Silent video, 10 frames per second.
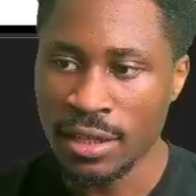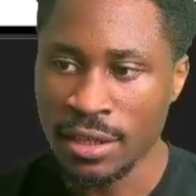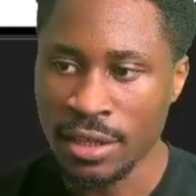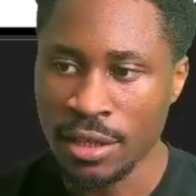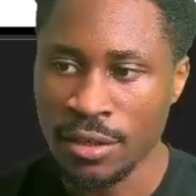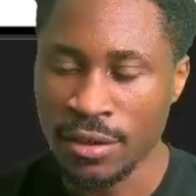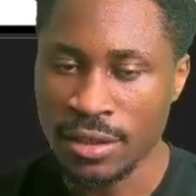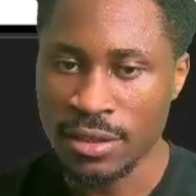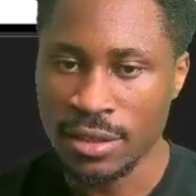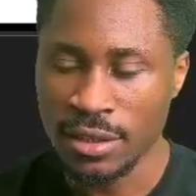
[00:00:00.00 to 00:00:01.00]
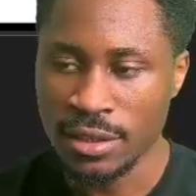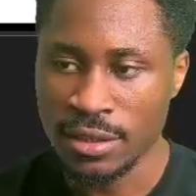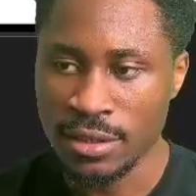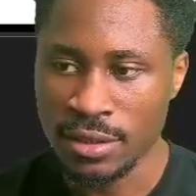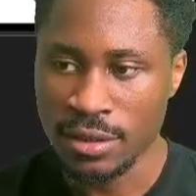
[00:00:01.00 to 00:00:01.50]
here, this
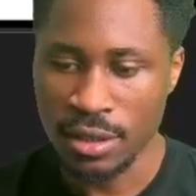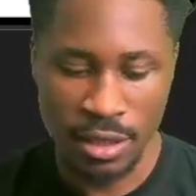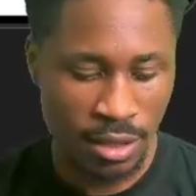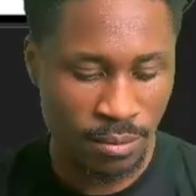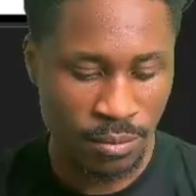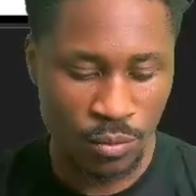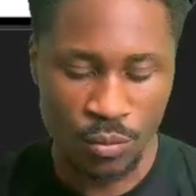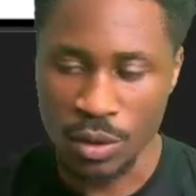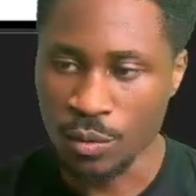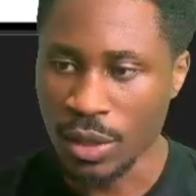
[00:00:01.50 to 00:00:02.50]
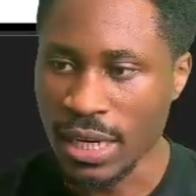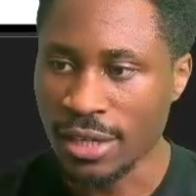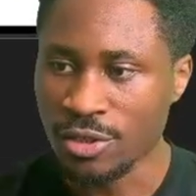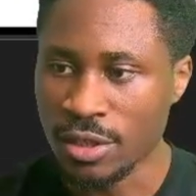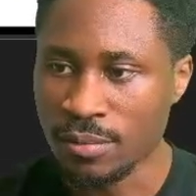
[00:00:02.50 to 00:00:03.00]
is, we can
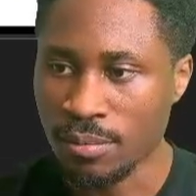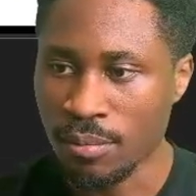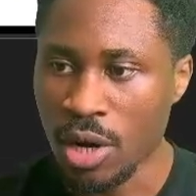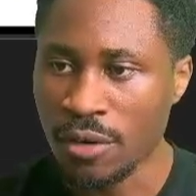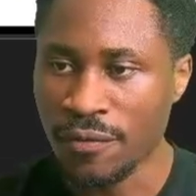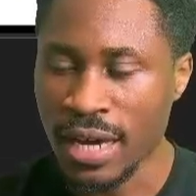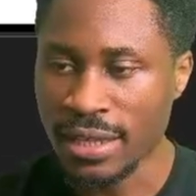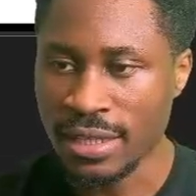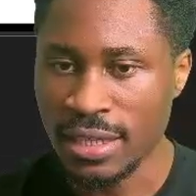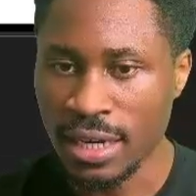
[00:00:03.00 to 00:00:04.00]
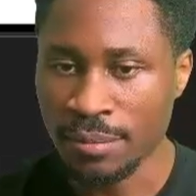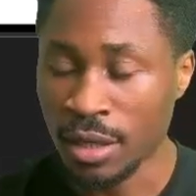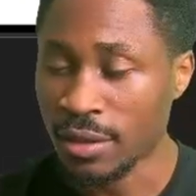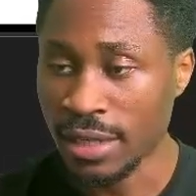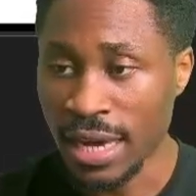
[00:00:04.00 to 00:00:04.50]
actually modify the
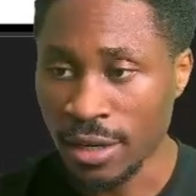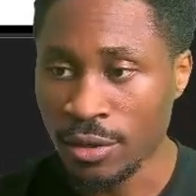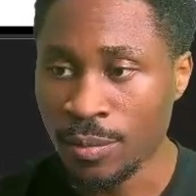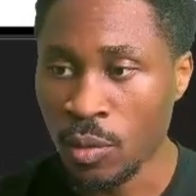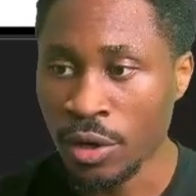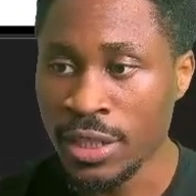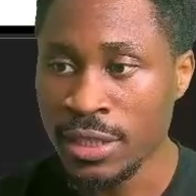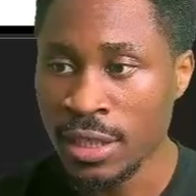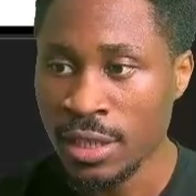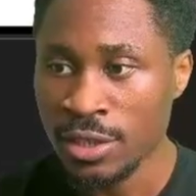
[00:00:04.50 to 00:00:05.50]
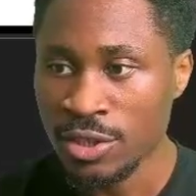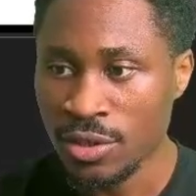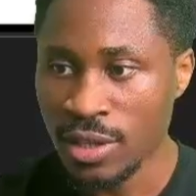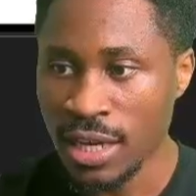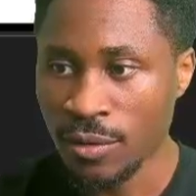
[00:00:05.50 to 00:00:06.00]
the anchor point so
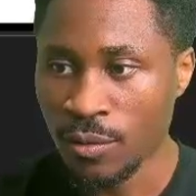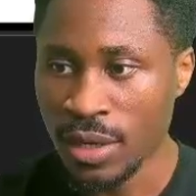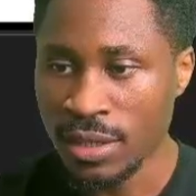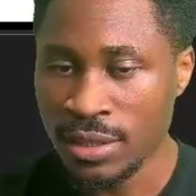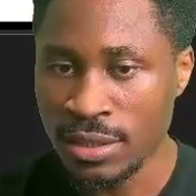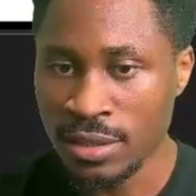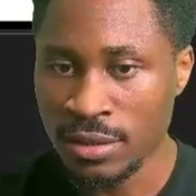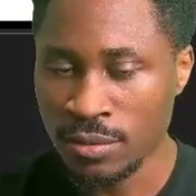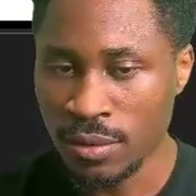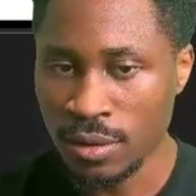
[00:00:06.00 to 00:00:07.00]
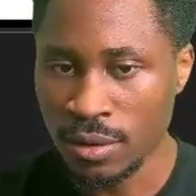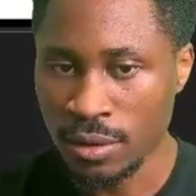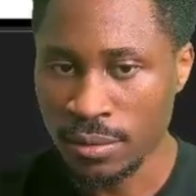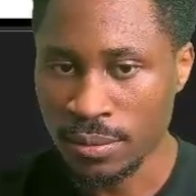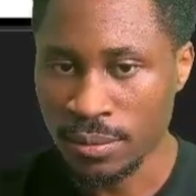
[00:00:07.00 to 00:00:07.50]
that when this is
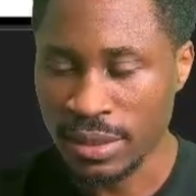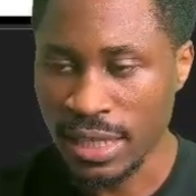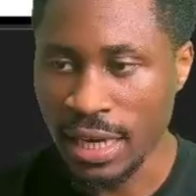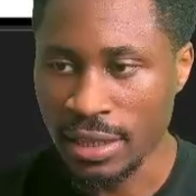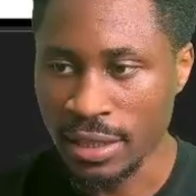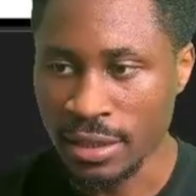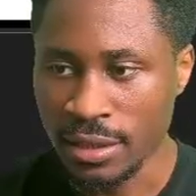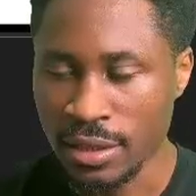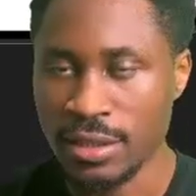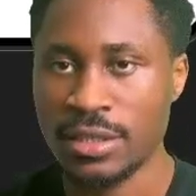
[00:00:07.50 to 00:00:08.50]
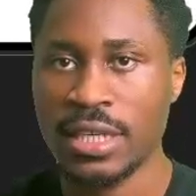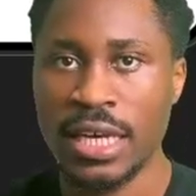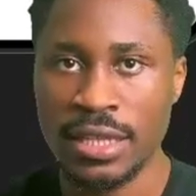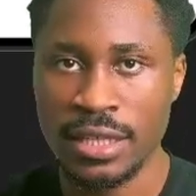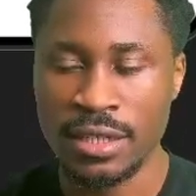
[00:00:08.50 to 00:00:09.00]
scaling, it is
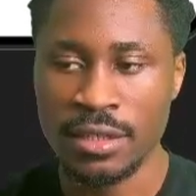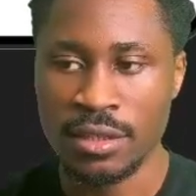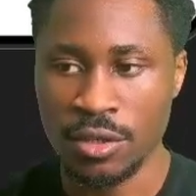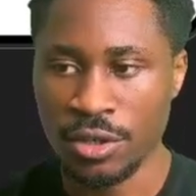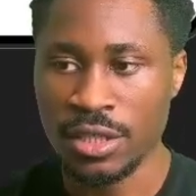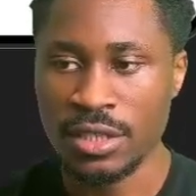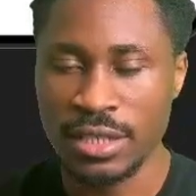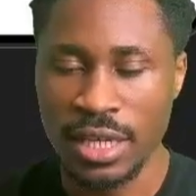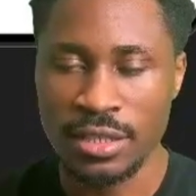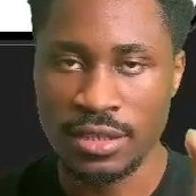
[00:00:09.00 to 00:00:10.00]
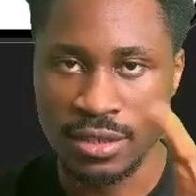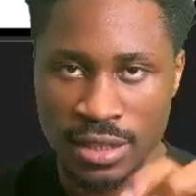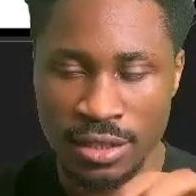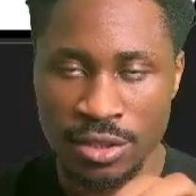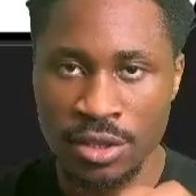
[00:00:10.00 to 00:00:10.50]
scaling, currently scaling in the
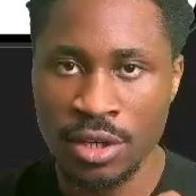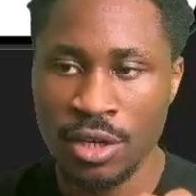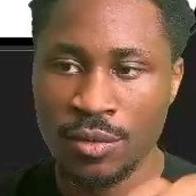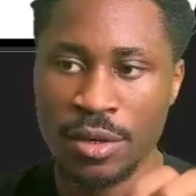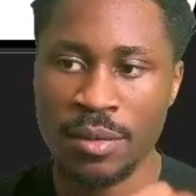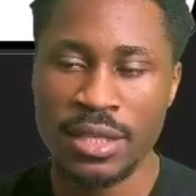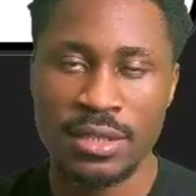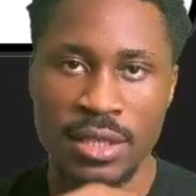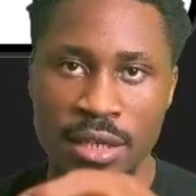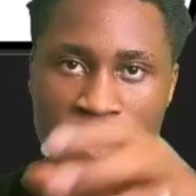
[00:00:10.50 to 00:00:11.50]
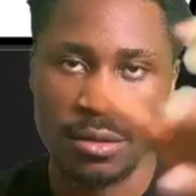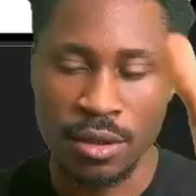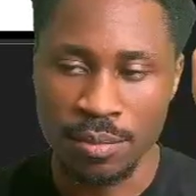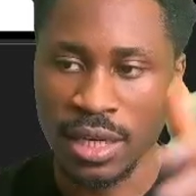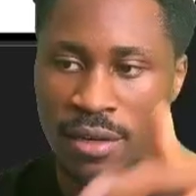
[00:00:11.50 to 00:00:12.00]
center. We can make it scale
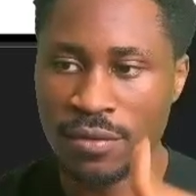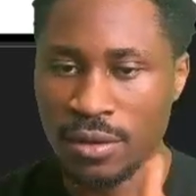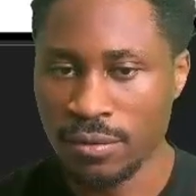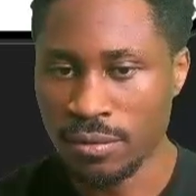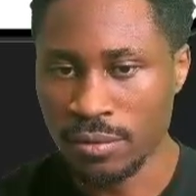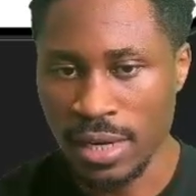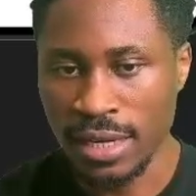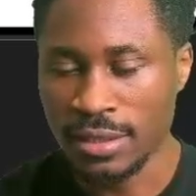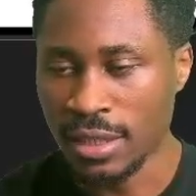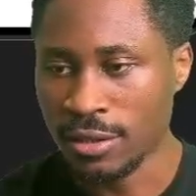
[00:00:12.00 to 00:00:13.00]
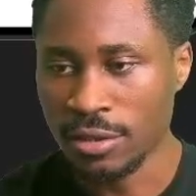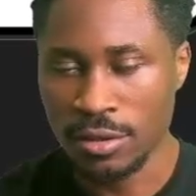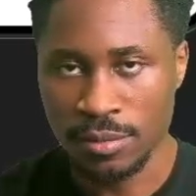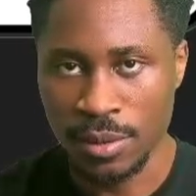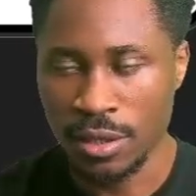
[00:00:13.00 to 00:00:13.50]
top left, right, center,
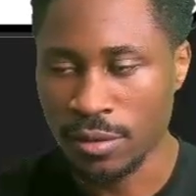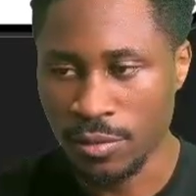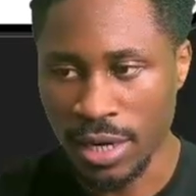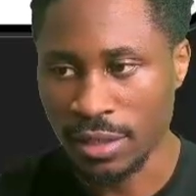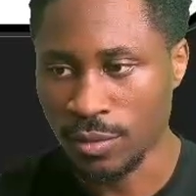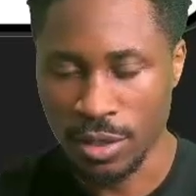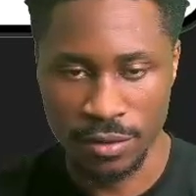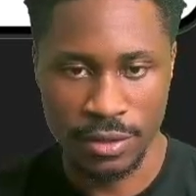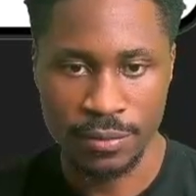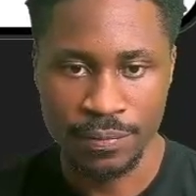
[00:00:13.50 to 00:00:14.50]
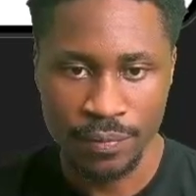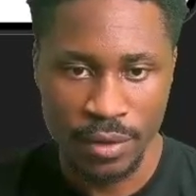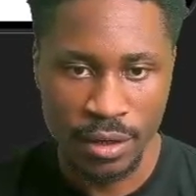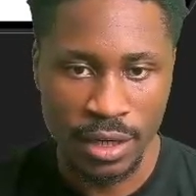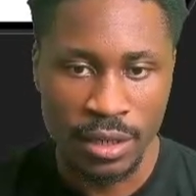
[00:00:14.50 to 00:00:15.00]
bottom right, whatever.
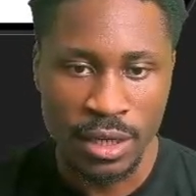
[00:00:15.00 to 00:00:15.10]
All right.